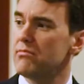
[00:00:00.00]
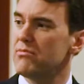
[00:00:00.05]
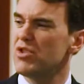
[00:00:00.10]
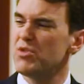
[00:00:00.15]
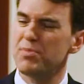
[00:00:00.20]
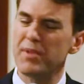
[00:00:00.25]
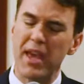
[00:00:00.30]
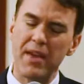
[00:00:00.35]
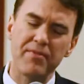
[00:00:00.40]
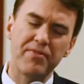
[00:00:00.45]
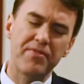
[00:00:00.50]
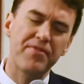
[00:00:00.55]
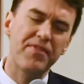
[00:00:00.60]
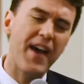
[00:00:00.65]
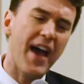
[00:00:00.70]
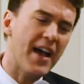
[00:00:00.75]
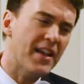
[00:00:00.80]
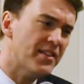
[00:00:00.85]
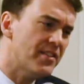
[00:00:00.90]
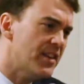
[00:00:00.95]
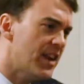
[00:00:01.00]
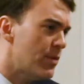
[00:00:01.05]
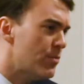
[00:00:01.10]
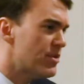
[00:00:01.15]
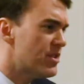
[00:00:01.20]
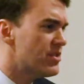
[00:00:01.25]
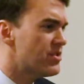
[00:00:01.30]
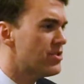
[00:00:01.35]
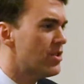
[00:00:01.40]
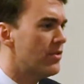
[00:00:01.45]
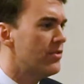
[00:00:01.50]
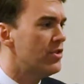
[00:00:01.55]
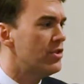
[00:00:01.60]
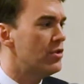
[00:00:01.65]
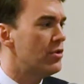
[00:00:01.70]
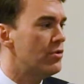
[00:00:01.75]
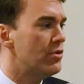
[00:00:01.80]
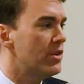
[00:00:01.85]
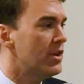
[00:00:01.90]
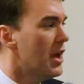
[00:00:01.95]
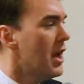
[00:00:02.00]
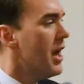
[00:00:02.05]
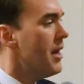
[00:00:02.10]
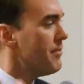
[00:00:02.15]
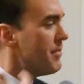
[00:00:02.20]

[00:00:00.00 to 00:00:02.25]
She became fascinated with the Soviet Union,